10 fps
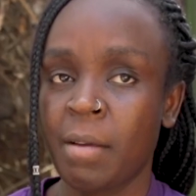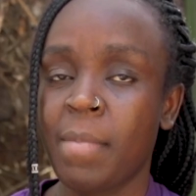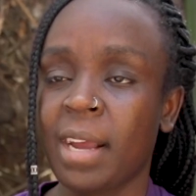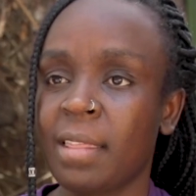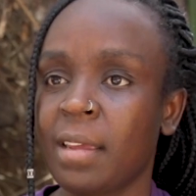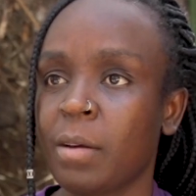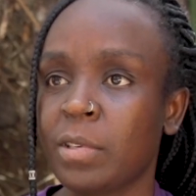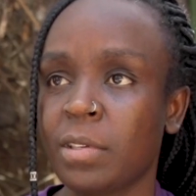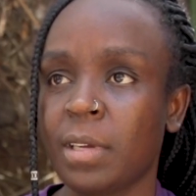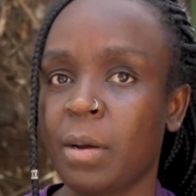Back then I
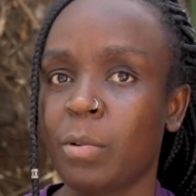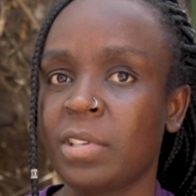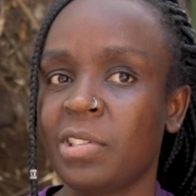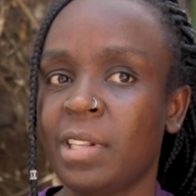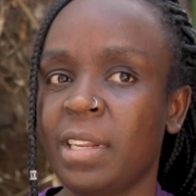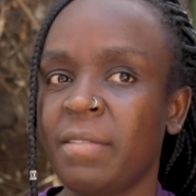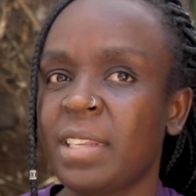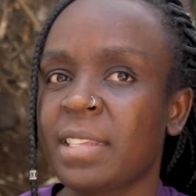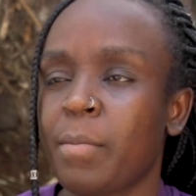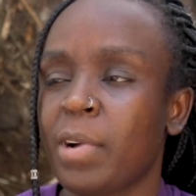was
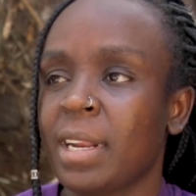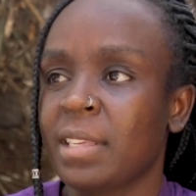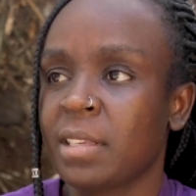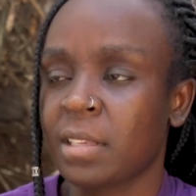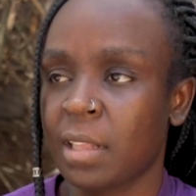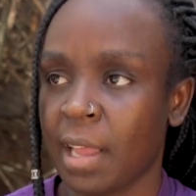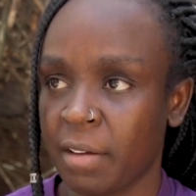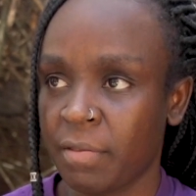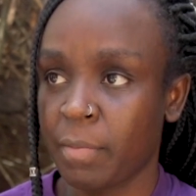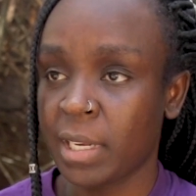living someone else's
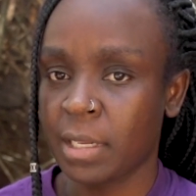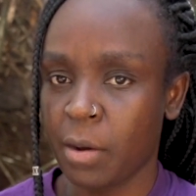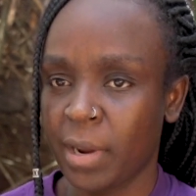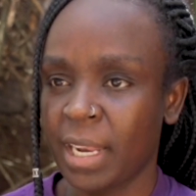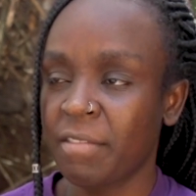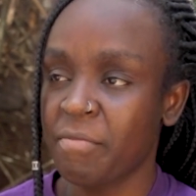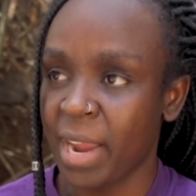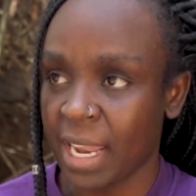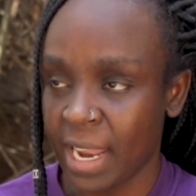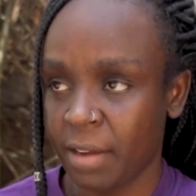life, but now I live
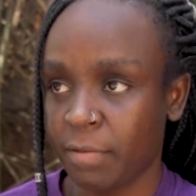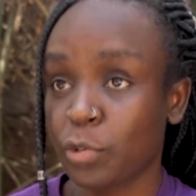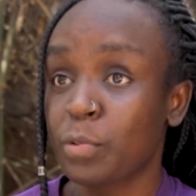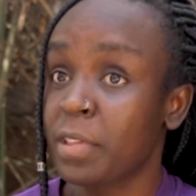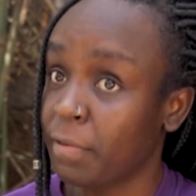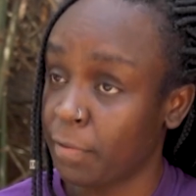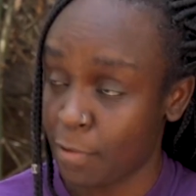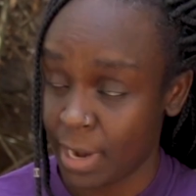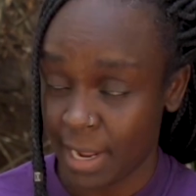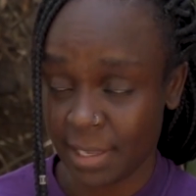my life to the
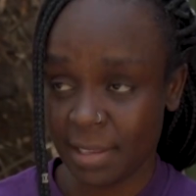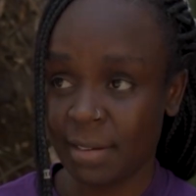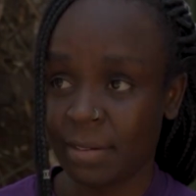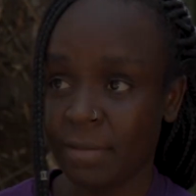fullest.